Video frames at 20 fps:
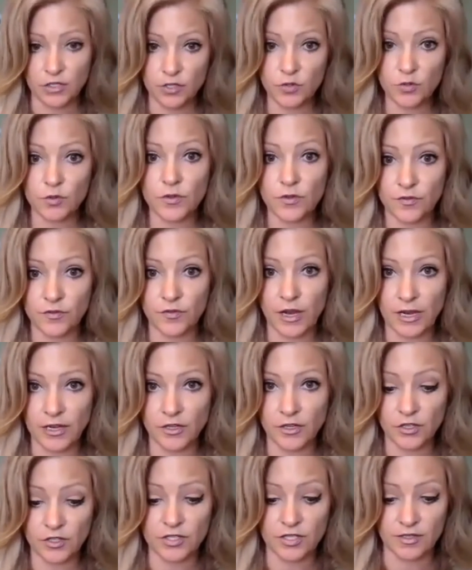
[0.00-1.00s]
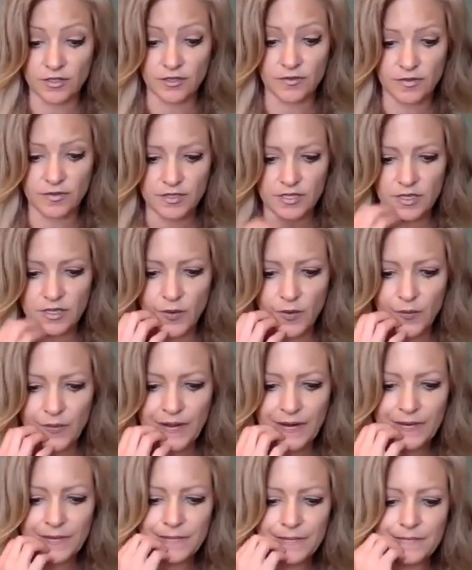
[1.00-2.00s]
to the vineyard to go
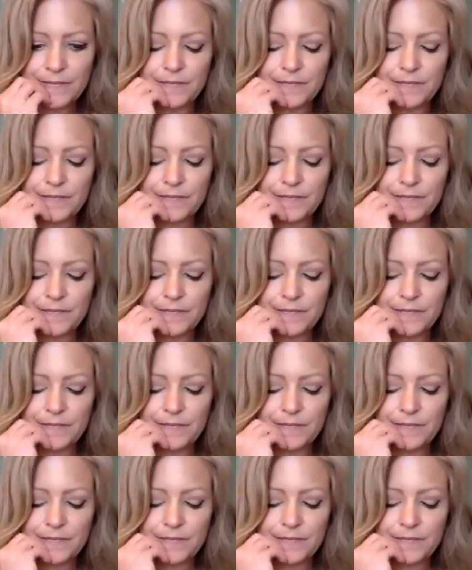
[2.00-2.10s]
there?